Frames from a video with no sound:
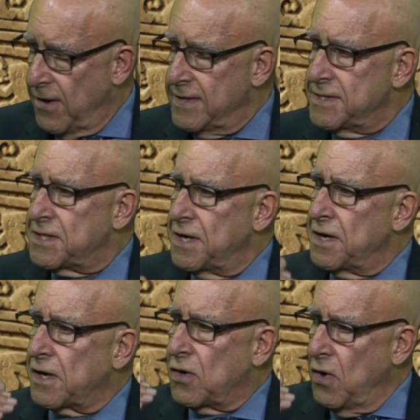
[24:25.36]
Yeah, so
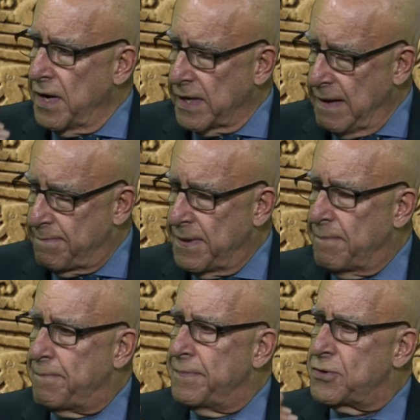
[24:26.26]
you're going up the
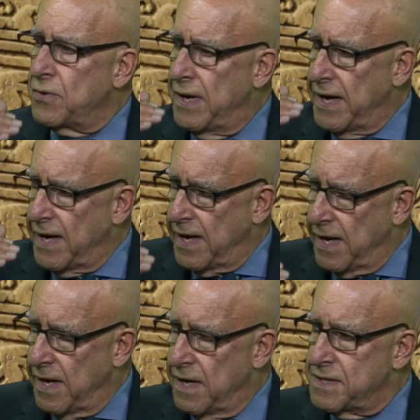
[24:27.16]
tree,
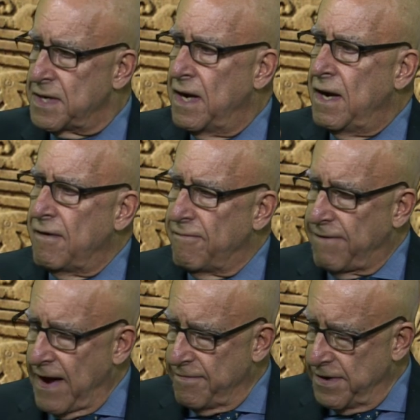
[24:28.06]
and there's
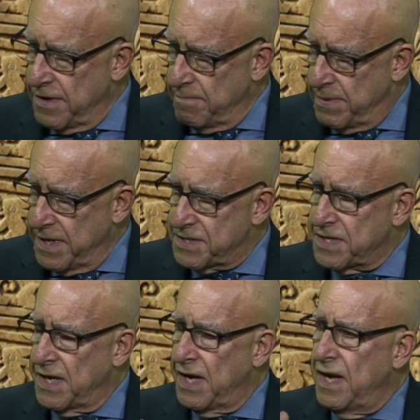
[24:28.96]
500
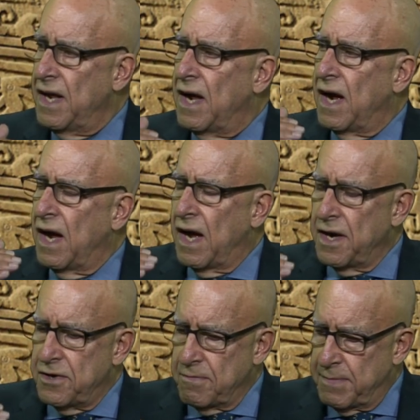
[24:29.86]
BC,
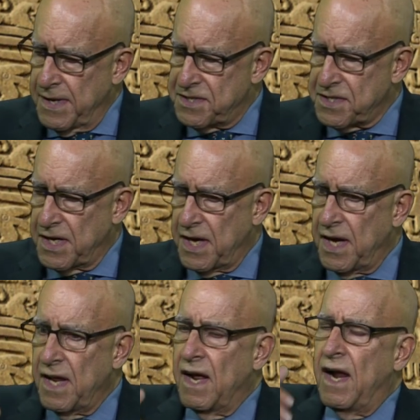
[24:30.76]
100
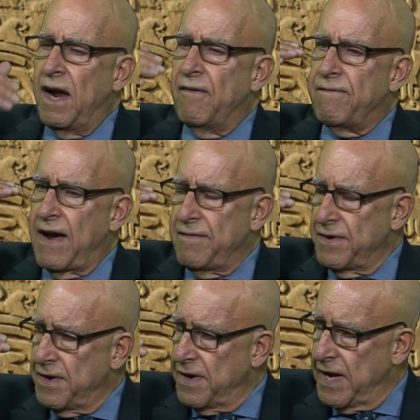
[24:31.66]
BC,
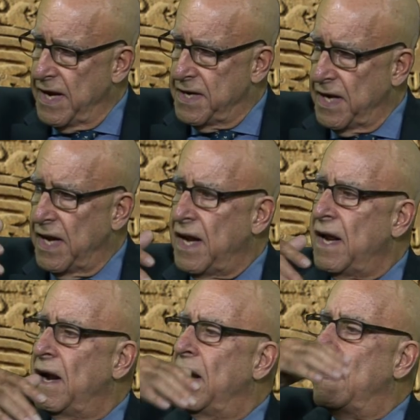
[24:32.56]
500 AD,
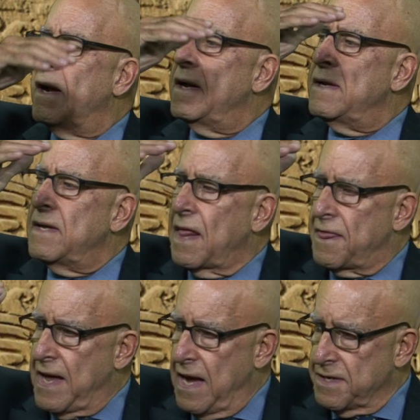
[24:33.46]

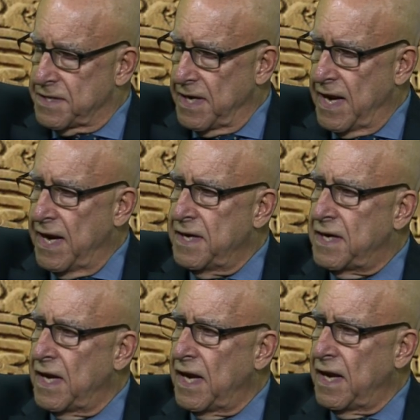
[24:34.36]
1000
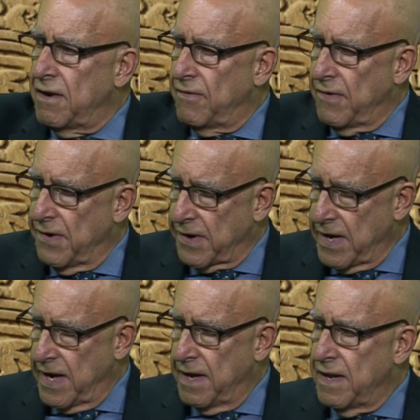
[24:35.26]
AD.
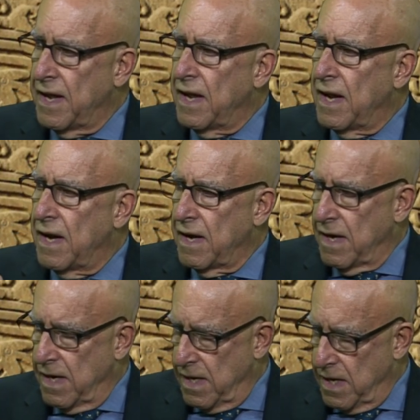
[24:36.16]
Okay. 1500
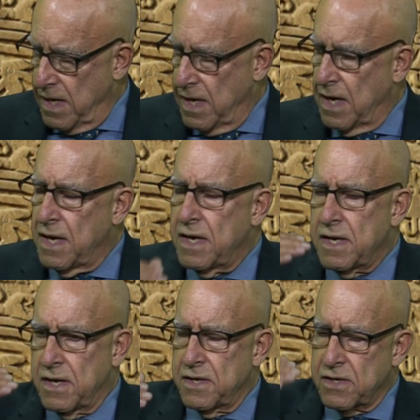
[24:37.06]
and
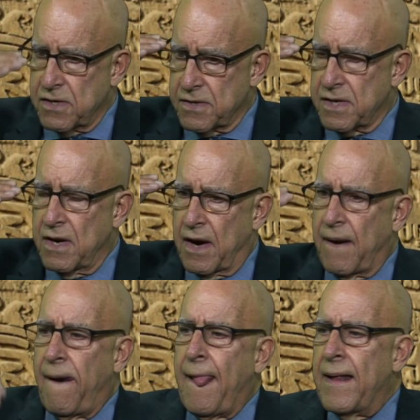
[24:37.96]
yesterday.
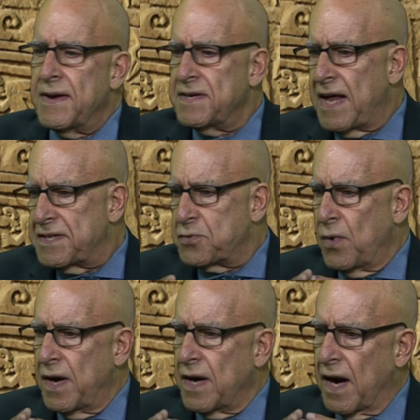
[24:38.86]
Yeah. That's
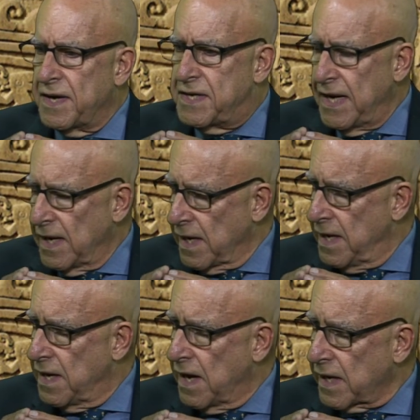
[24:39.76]
what
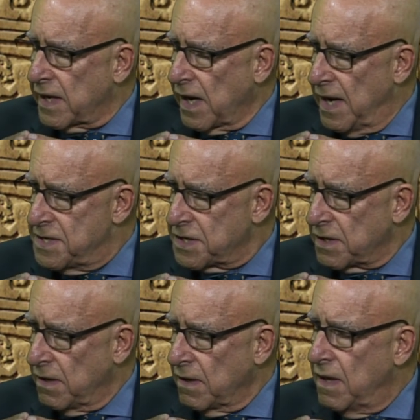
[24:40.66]
ideally an
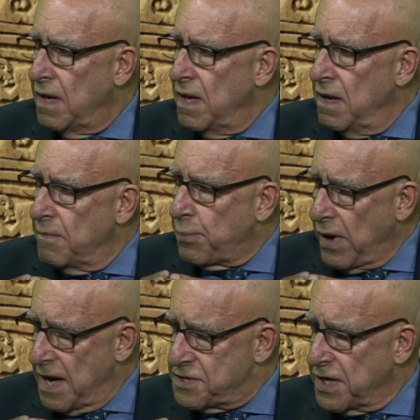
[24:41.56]
archaeological
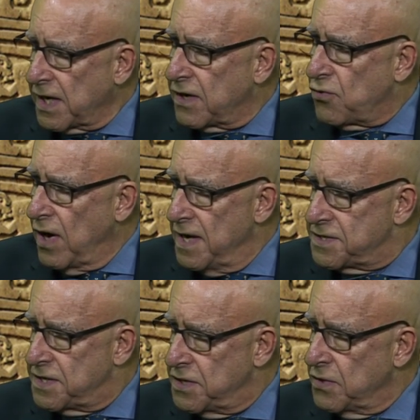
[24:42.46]
project
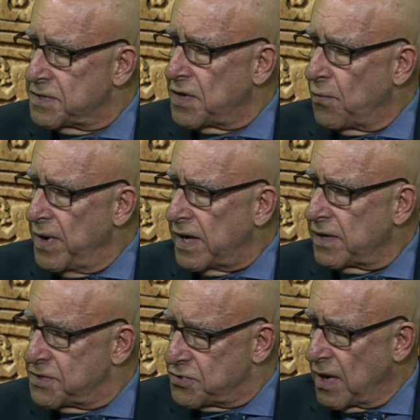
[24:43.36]
tries to do, is to
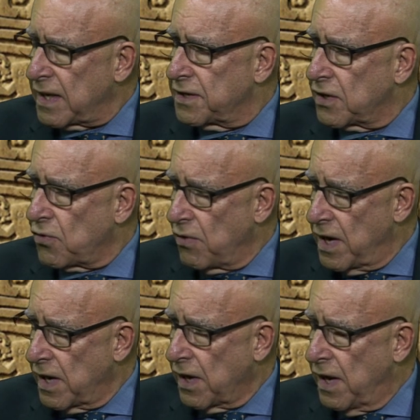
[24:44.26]
reconstruct the
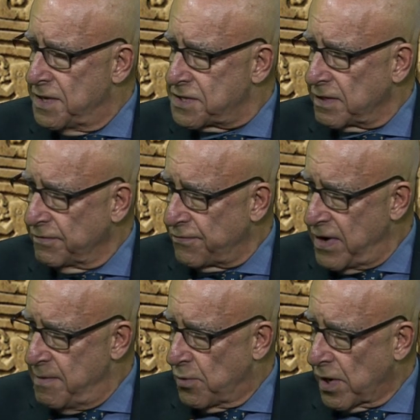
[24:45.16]
chronological
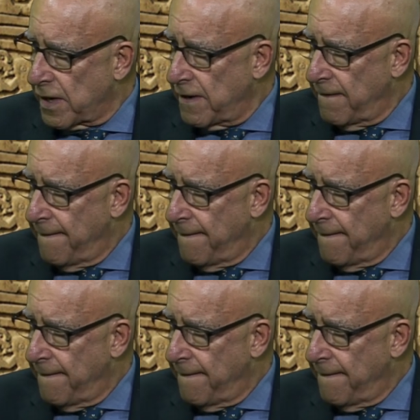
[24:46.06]
framework.